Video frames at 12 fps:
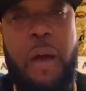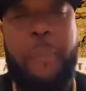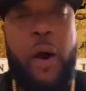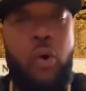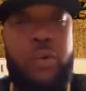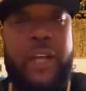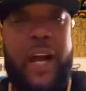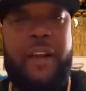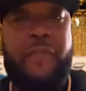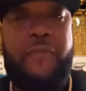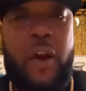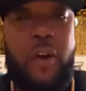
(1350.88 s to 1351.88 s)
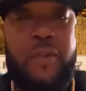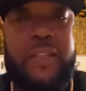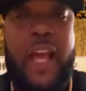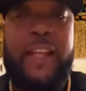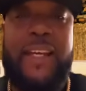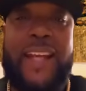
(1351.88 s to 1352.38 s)
But who done it
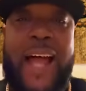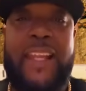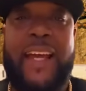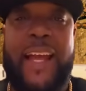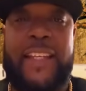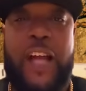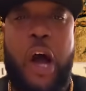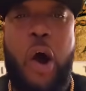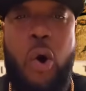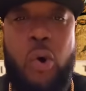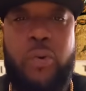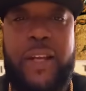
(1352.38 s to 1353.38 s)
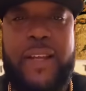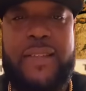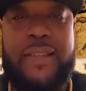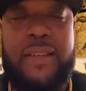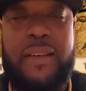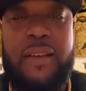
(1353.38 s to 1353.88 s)
first? Then I look at the
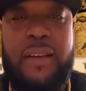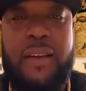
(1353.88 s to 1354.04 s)
oldest,